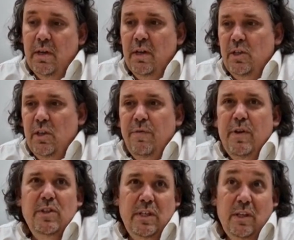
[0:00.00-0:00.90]
So the
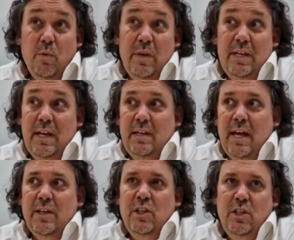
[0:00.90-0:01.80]
first thing that we did
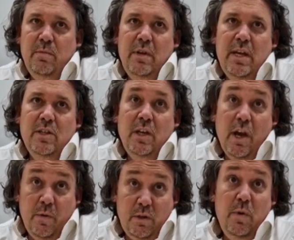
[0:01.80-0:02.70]
actually some years
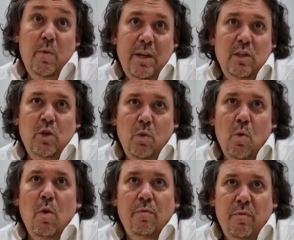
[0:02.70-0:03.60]
ago is we went to a
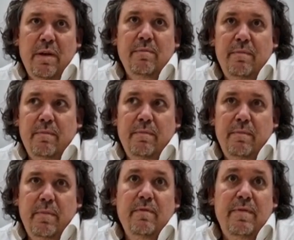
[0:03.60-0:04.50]
1 RIP
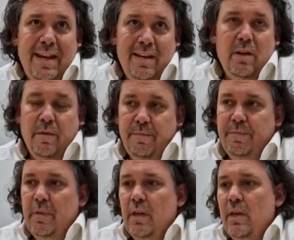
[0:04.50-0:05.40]
vendor,
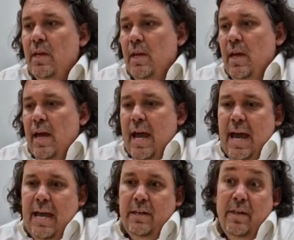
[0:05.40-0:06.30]

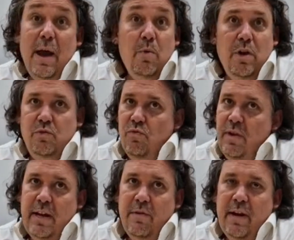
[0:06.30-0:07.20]
and that worked
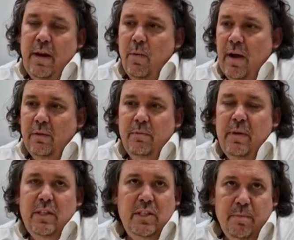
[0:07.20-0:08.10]
really, really well.
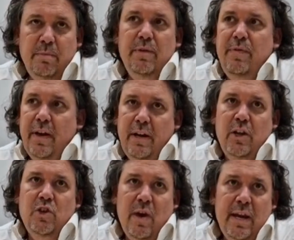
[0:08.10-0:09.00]
It simplified our
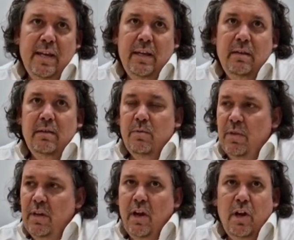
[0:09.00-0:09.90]
training
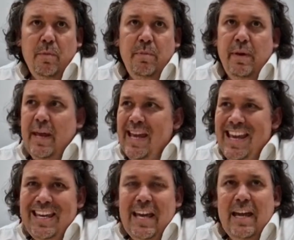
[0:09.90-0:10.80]
within our company.
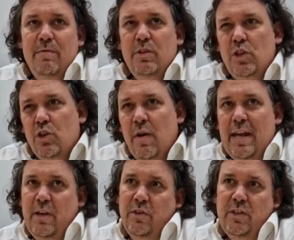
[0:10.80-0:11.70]
It gave us
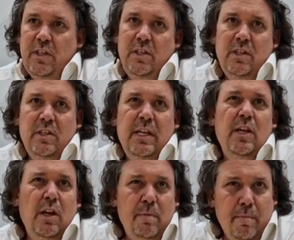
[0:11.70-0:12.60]
great consistency.
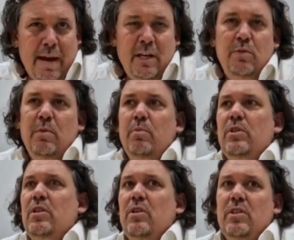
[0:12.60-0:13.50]
Color management
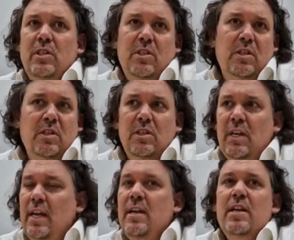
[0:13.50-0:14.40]
was
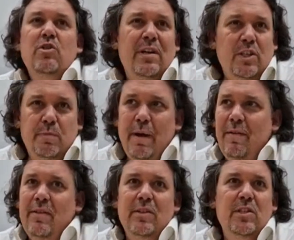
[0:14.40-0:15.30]
consistency,
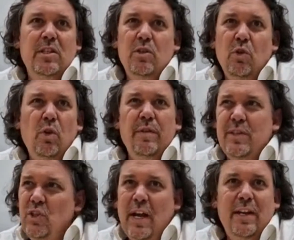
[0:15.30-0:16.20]
transparencies, and all of the
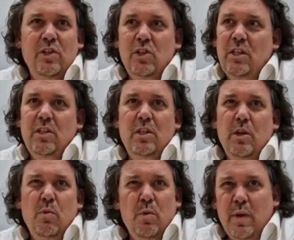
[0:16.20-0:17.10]
challenges
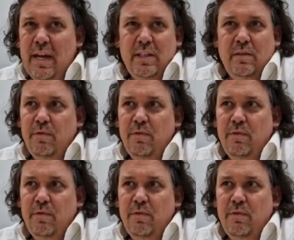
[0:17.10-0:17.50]
that we were getting